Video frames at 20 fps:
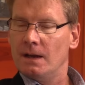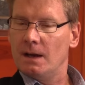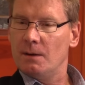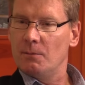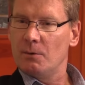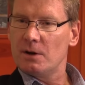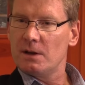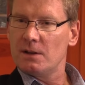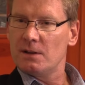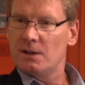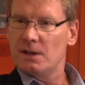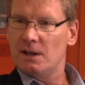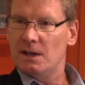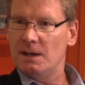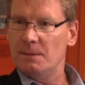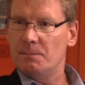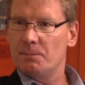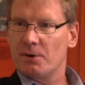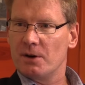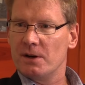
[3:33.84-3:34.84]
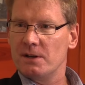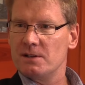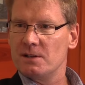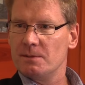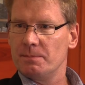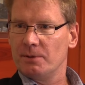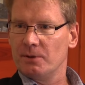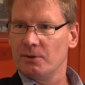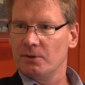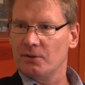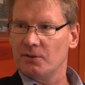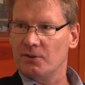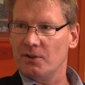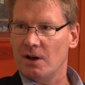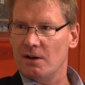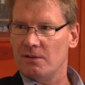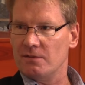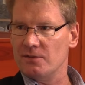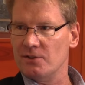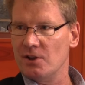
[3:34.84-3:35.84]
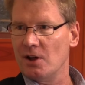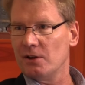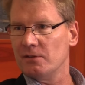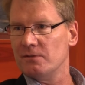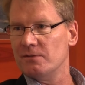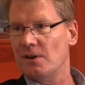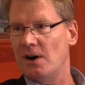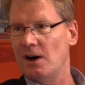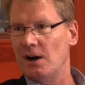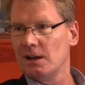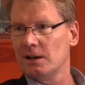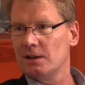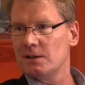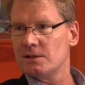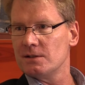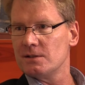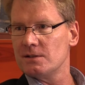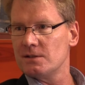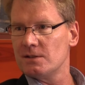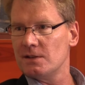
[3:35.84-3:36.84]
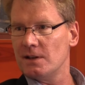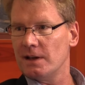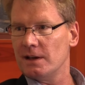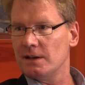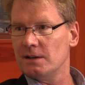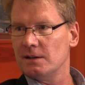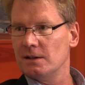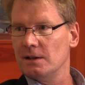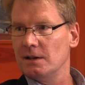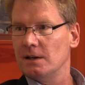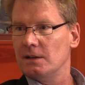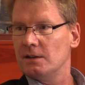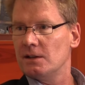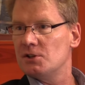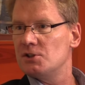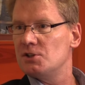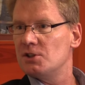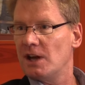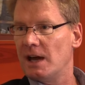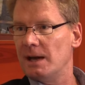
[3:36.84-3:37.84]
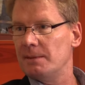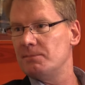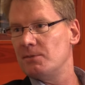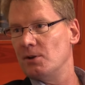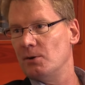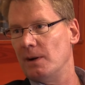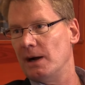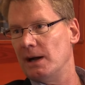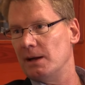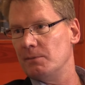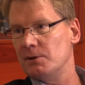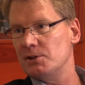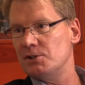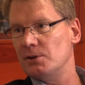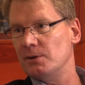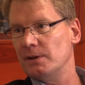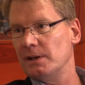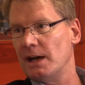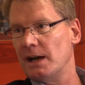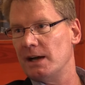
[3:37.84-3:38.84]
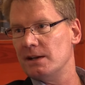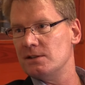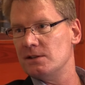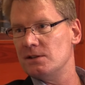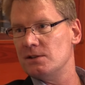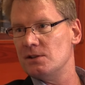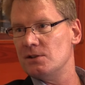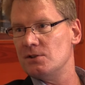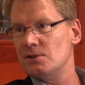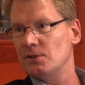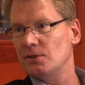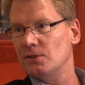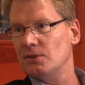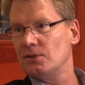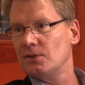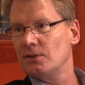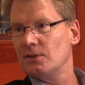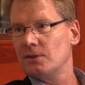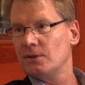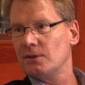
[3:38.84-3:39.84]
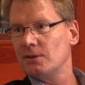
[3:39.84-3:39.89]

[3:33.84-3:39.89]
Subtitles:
And what are the key principles of nonviolence that shape the way in which you engage these issues?